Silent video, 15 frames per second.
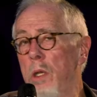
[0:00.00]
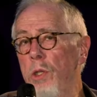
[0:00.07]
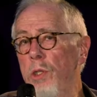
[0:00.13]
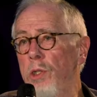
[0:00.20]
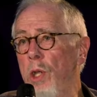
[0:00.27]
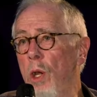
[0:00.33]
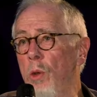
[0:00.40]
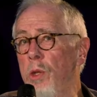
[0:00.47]

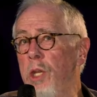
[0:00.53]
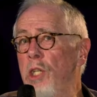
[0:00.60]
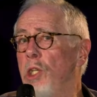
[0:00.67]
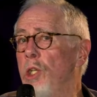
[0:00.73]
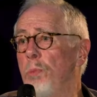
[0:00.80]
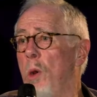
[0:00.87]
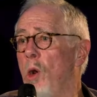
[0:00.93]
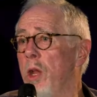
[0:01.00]
So this
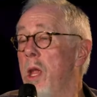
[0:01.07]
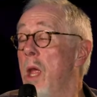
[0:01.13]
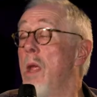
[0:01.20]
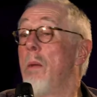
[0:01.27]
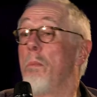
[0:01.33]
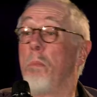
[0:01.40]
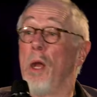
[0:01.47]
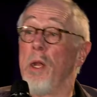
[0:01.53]
is part of
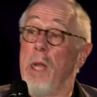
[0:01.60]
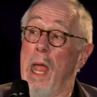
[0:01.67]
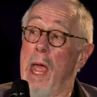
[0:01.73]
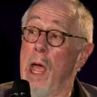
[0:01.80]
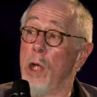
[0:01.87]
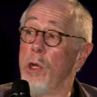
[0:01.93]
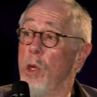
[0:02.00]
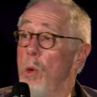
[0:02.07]
but
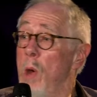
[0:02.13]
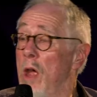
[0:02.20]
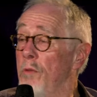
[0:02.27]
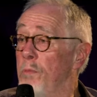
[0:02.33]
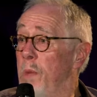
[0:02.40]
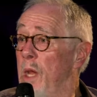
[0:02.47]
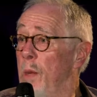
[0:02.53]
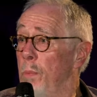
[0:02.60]
now you
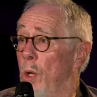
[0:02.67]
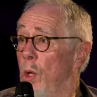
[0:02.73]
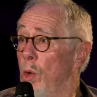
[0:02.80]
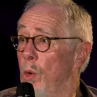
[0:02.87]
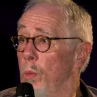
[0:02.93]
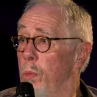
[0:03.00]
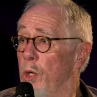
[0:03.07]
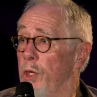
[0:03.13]
have people
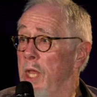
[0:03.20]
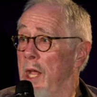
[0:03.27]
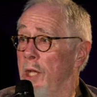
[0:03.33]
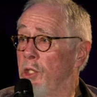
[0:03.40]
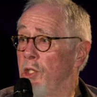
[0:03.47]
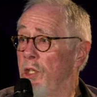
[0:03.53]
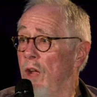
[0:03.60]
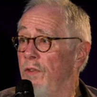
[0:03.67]
who put
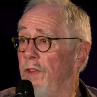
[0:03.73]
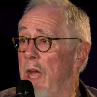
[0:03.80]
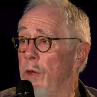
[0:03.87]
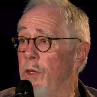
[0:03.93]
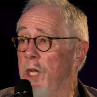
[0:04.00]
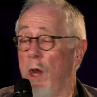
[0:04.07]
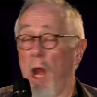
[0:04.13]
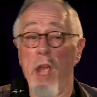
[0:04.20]
that stuff
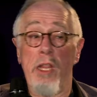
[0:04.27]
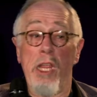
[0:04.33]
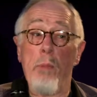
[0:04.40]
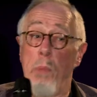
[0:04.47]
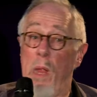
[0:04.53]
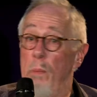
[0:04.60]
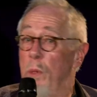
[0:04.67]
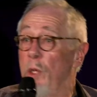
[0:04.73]
out there. I think
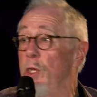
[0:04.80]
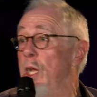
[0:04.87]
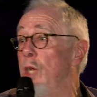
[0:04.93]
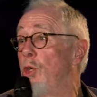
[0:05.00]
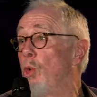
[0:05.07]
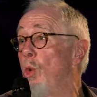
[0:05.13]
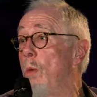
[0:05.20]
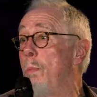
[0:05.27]
people
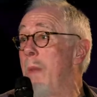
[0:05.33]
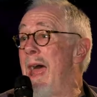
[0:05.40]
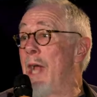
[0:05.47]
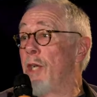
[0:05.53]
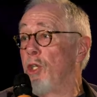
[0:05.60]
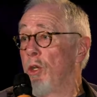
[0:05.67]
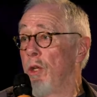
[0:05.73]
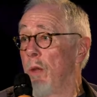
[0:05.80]
need to
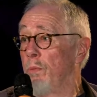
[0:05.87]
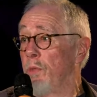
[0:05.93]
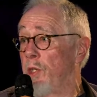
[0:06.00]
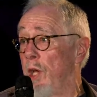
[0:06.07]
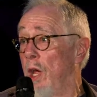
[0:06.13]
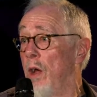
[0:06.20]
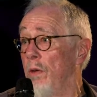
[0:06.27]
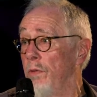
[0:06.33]
imagine
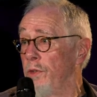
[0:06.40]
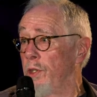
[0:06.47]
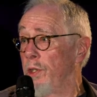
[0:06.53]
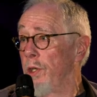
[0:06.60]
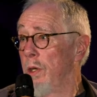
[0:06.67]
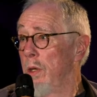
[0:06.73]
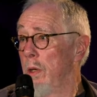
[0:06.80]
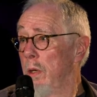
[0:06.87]

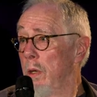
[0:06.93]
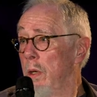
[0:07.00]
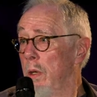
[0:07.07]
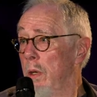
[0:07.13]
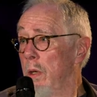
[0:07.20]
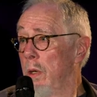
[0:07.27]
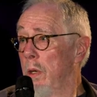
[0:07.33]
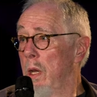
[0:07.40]
themselves
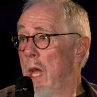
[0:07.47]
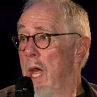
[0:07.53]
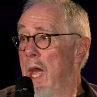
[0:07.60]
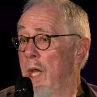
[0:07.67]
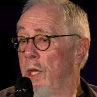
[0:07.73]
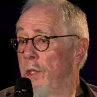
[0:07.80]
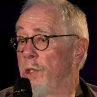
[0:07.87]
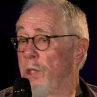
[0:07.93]

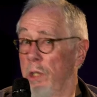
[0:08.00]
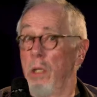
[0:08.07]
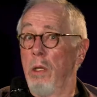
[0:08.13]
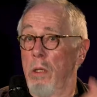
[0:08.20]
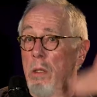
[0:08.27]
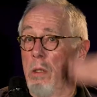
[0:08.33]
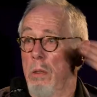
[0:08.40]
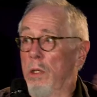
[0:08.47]
as
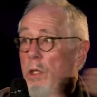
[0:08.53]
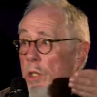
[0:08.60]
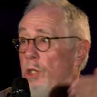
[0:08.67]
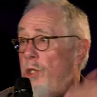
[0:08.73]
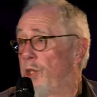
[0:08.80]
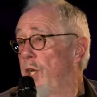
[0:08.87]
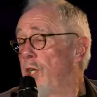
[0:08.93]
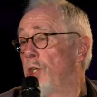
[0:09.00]

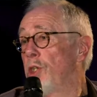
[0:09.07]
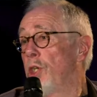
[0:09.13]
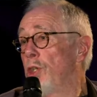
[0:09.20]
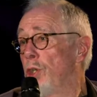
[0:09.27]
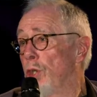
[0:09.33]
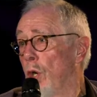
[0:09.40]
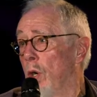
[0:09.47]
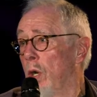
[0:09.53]
citizen
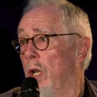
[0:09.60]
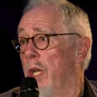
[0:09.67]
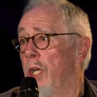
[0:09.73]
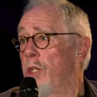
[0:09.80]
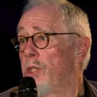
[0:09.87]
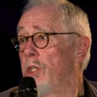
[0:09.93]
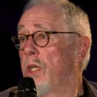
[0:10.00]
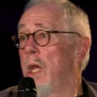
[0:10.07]

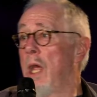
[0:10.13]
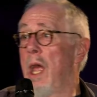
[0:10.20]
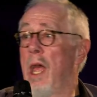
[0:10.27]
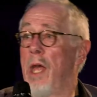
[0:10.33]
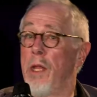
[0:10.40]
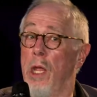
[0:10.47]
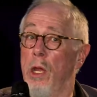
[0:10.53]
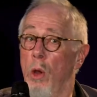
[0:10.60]
journalists,
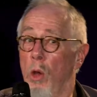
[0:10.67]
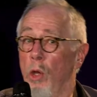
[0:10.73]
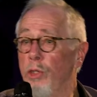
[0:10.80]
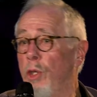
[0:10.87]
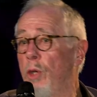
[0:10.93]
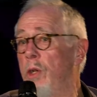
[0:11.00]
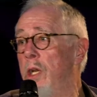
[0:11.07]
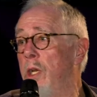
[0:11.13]
and they
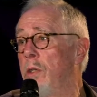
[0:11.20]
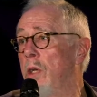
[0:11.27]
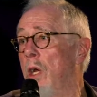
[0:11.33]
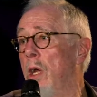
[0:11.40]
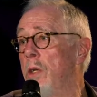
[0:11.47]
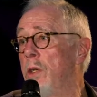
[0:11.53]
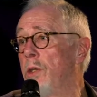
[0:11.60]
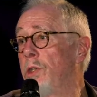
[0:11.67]
also need to
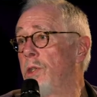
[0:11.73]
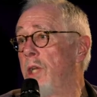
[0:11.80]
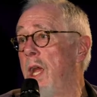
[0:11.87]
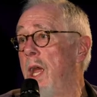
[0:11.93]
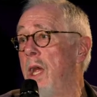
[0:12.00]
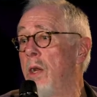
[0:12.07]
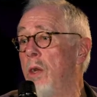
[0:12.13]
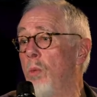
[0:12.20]

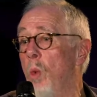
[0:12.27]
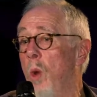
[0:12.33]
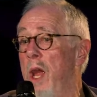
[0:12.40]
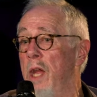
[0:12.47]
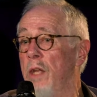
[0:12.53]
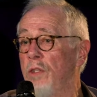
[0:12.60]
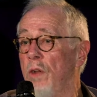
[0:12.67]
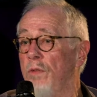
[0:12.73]
understand
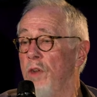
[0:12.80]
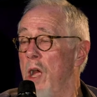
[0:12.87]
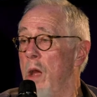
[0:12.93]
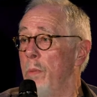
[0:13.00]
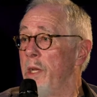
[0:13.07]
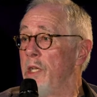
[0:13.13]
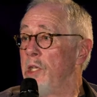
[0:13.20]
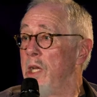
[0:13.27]
ways of
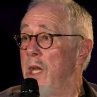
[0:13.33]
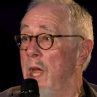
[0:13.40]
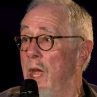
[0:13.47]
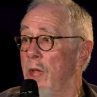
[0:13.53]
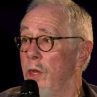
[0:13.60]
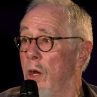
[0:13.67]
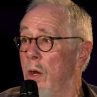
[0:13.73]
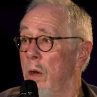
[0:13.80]
coming
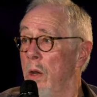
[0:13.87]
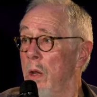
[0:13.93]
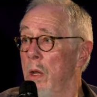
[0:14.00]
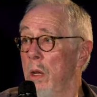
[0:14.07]
together